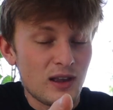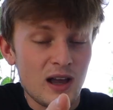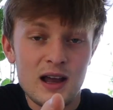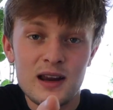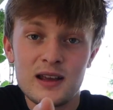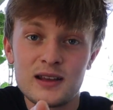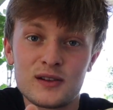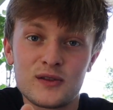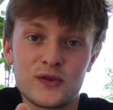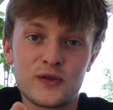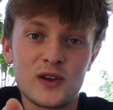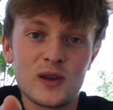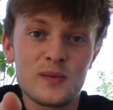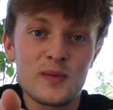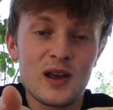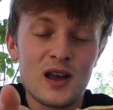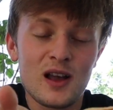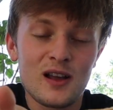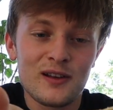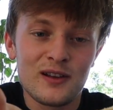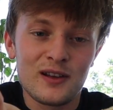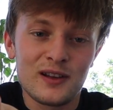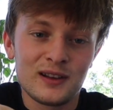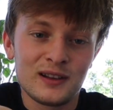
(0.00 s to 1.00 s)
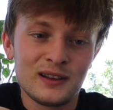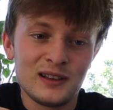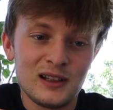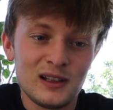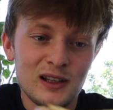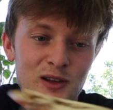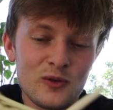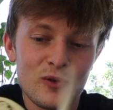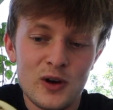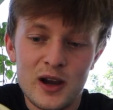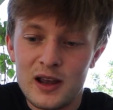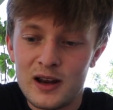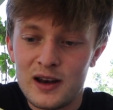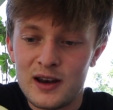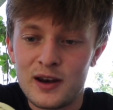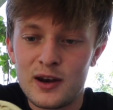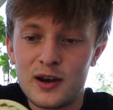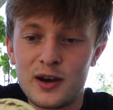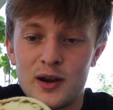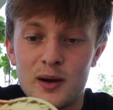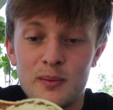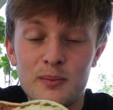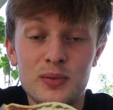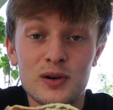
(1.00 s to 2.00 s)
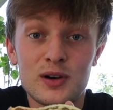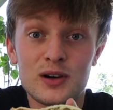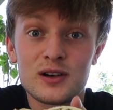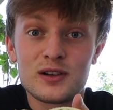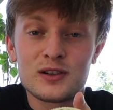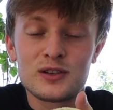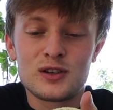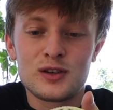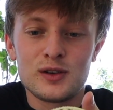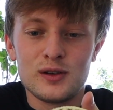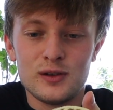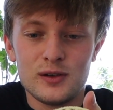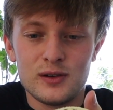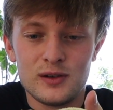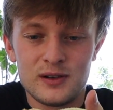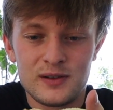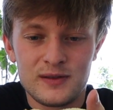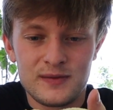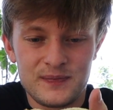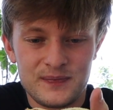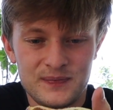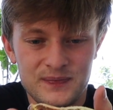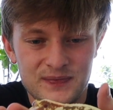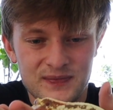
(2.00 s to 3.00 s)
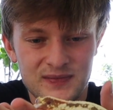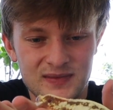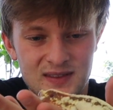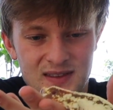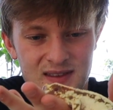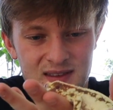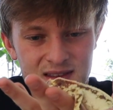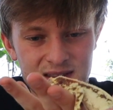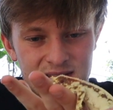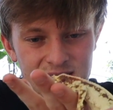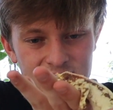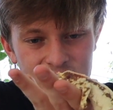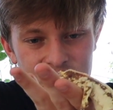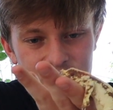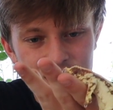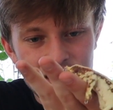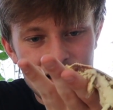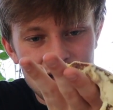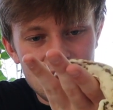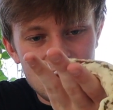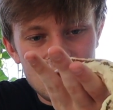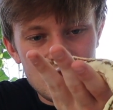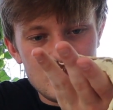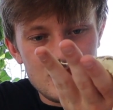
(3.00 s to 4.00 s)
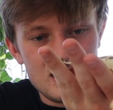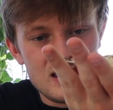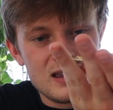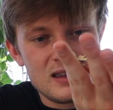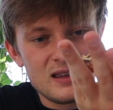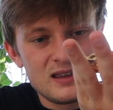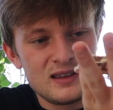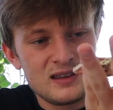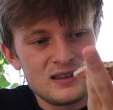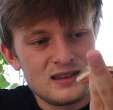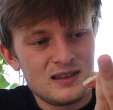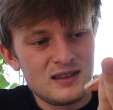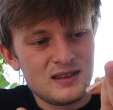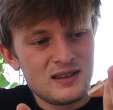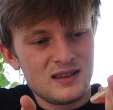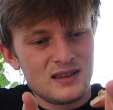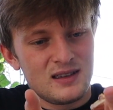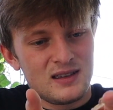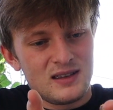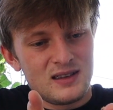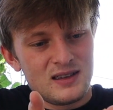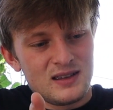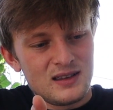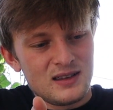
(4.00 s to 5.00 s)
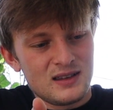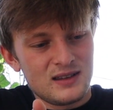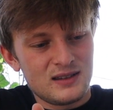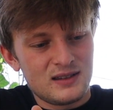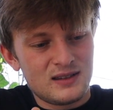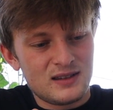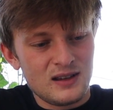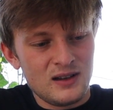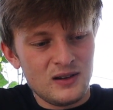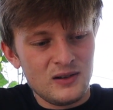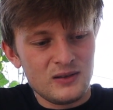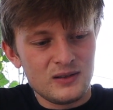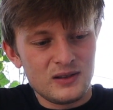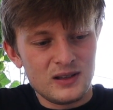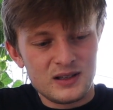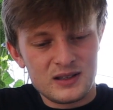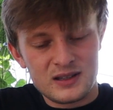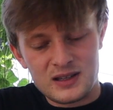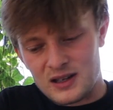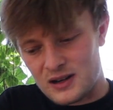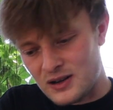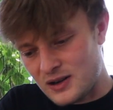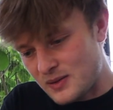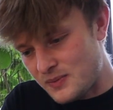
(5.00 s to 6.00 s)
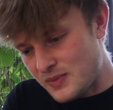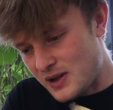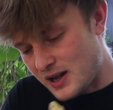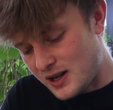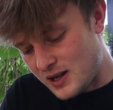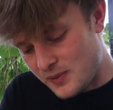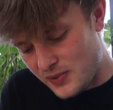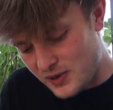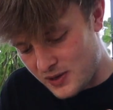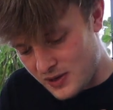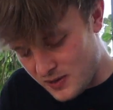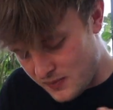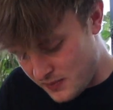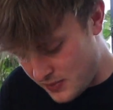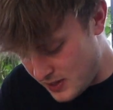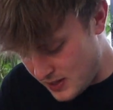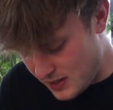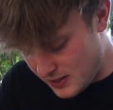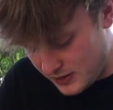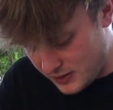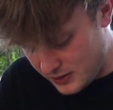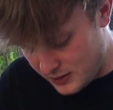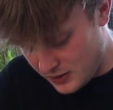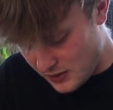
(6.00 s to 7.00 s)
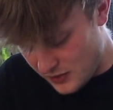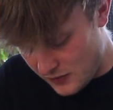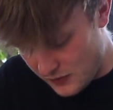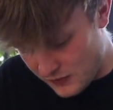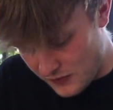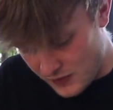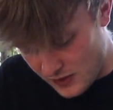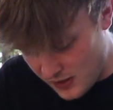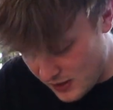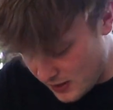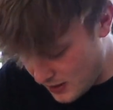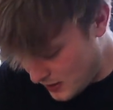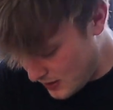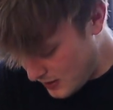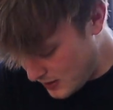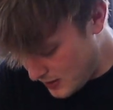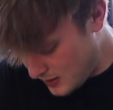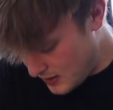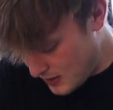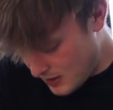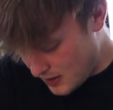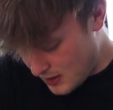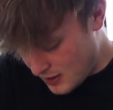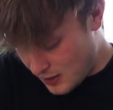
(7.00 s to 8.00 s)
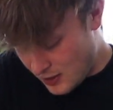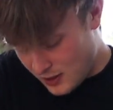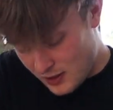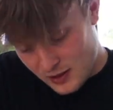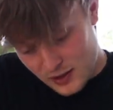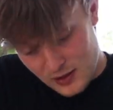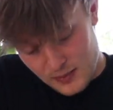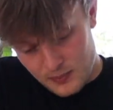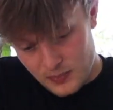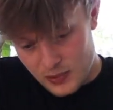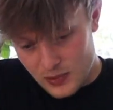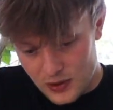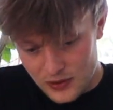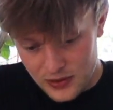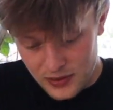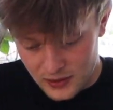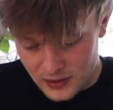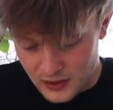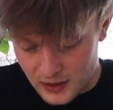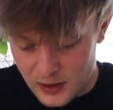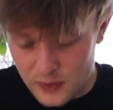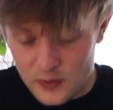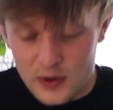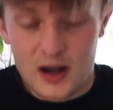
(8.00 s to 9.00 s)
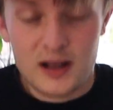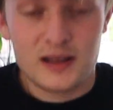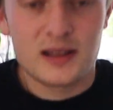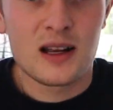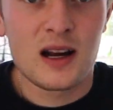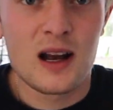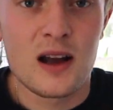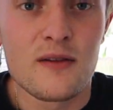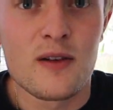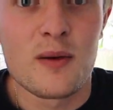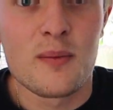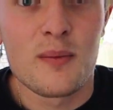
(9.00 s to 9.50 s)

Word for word: that is female lily white number two. Hi. So let's get her back up in her bin. So far, both the lily whites that I've